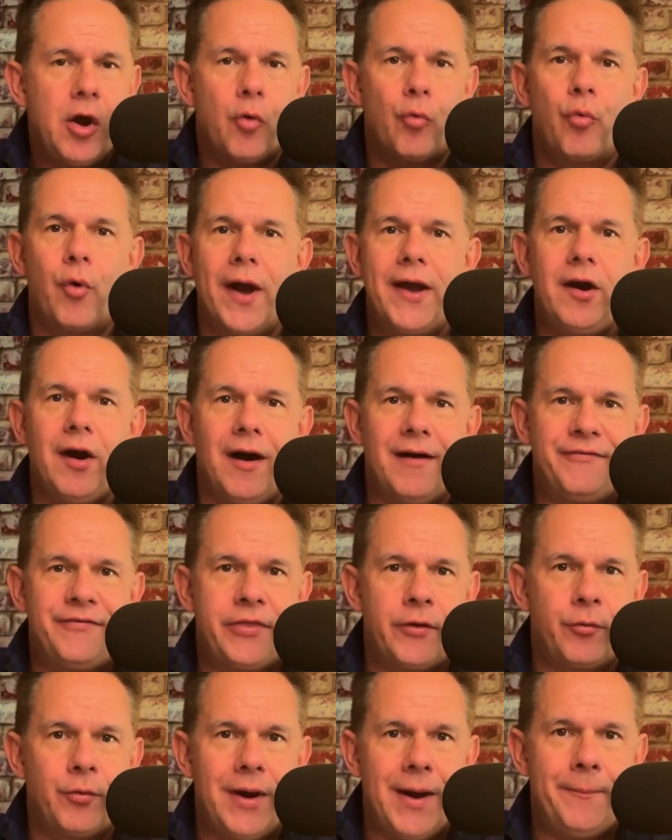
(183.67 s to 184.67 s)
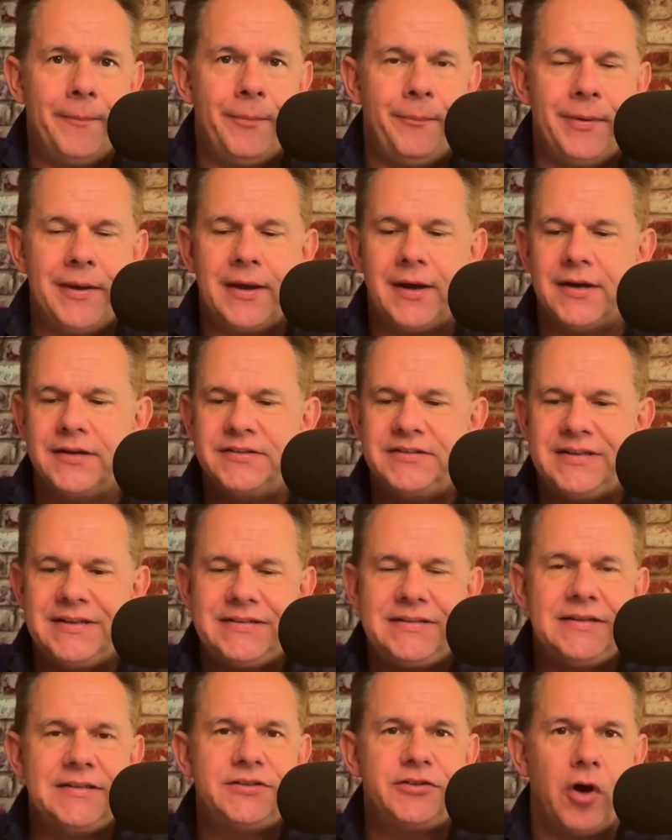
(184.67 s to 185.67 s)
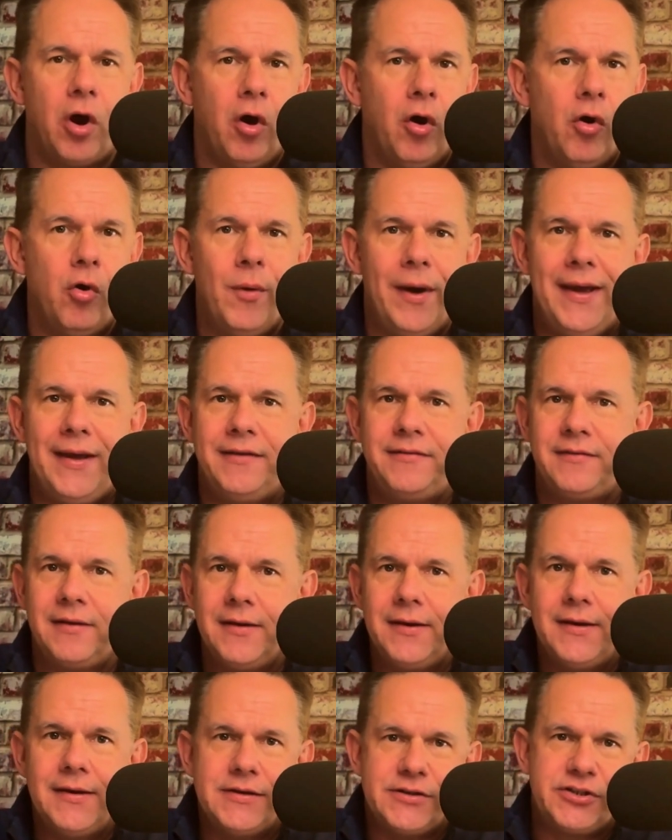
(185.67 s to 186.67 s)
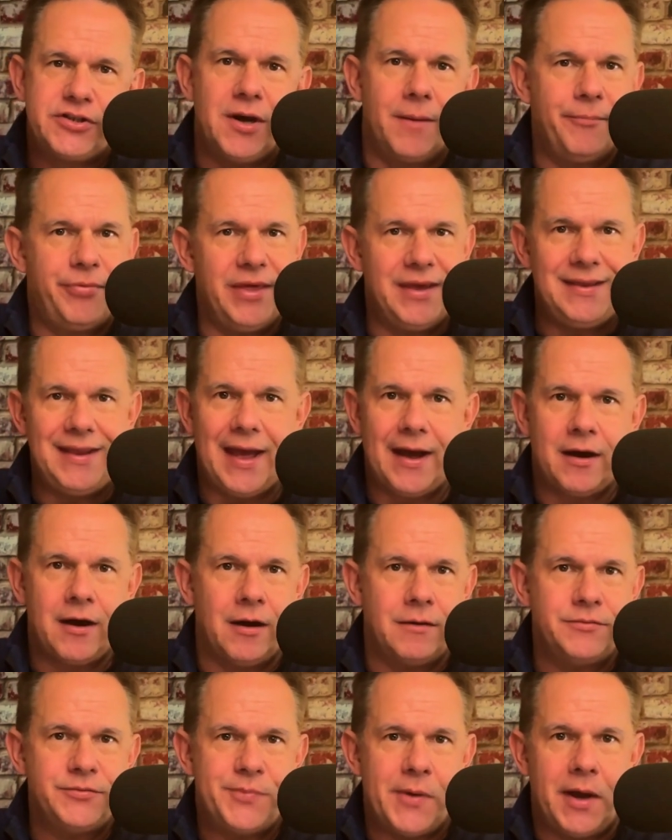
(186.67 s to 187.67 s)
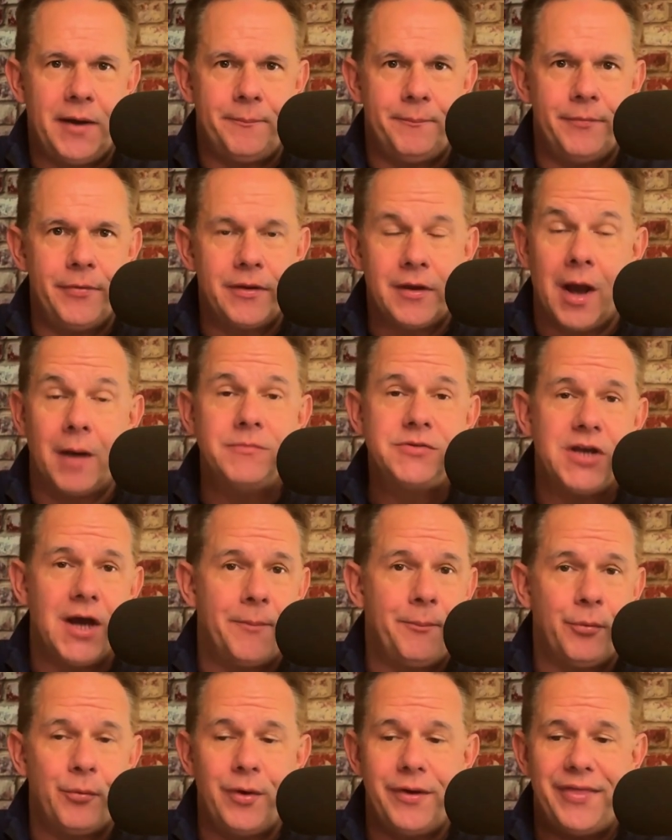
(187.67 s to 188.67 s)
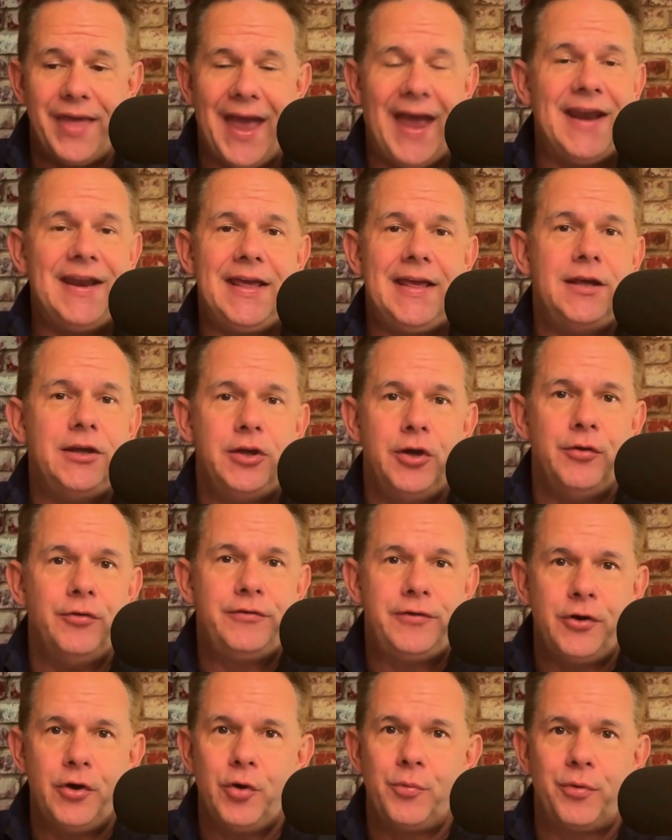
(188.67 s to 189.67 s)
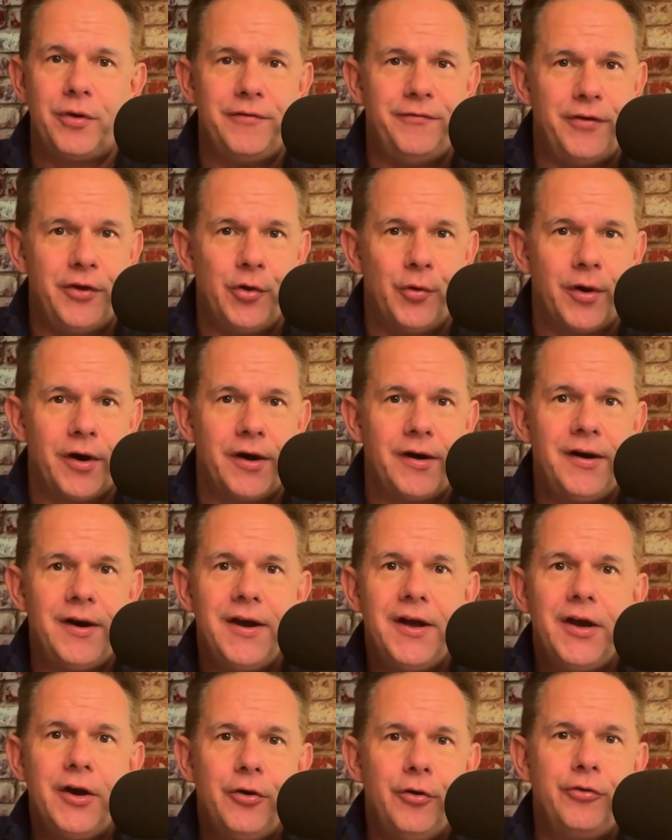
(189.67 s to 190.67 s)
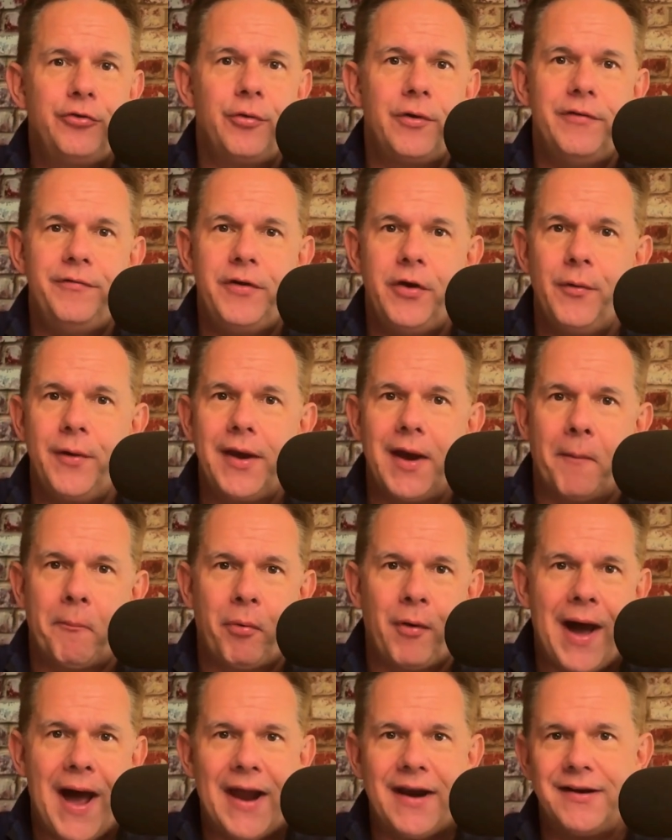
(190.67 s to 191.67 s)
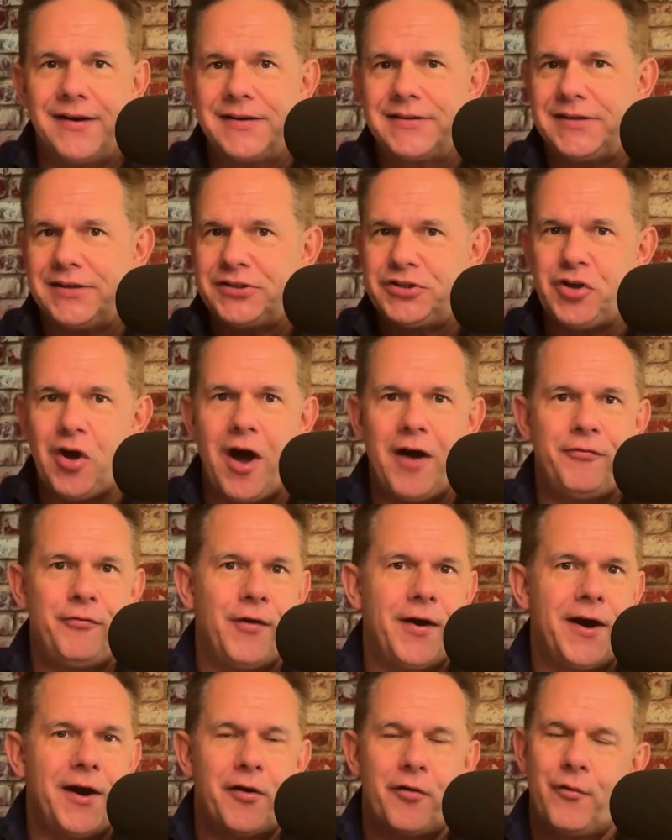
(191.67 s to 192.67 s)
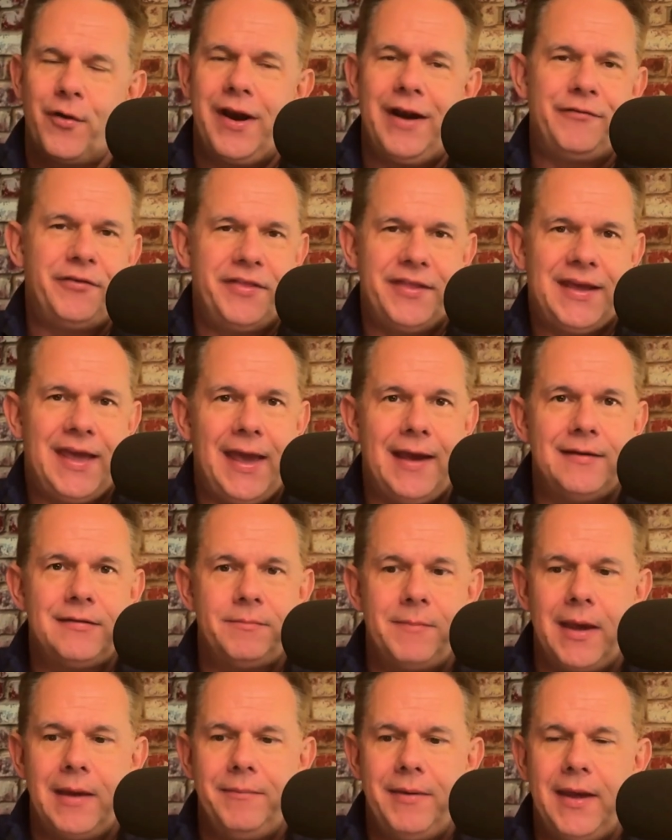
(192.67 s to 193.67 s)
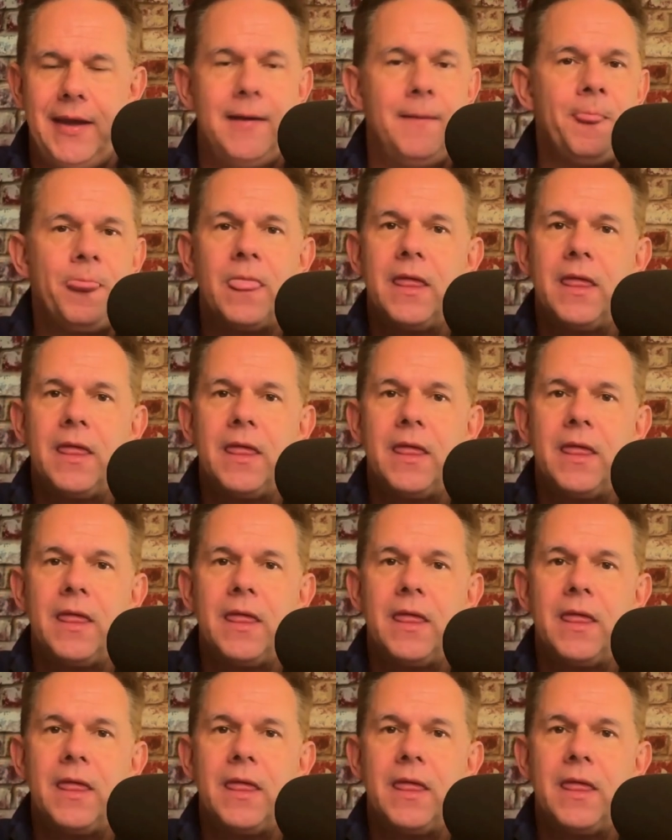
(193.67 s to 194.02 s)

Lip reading: right off the rip, because this is always something that comes up with any YouTube reviewer who's reviewing a product, a software, whatever the case may be.